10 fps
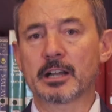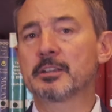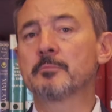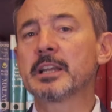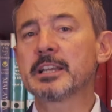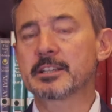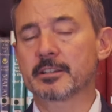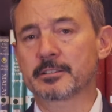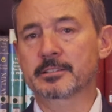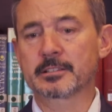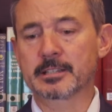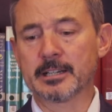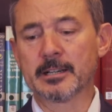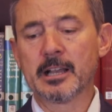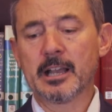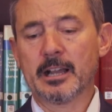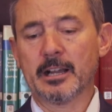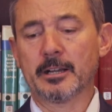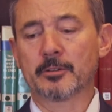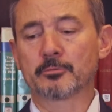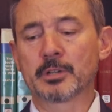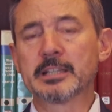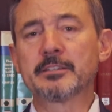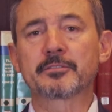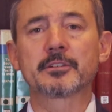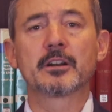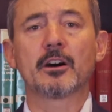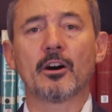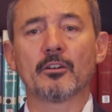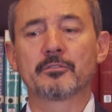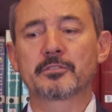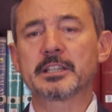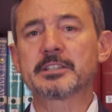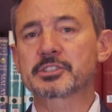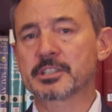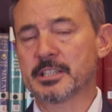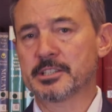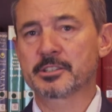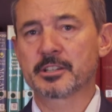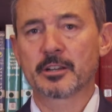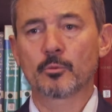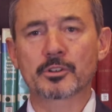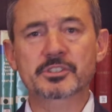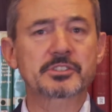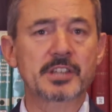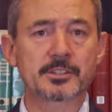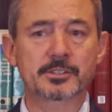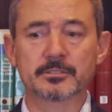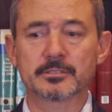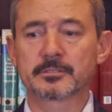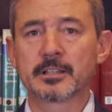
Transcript: immediate relief of the siege was essential.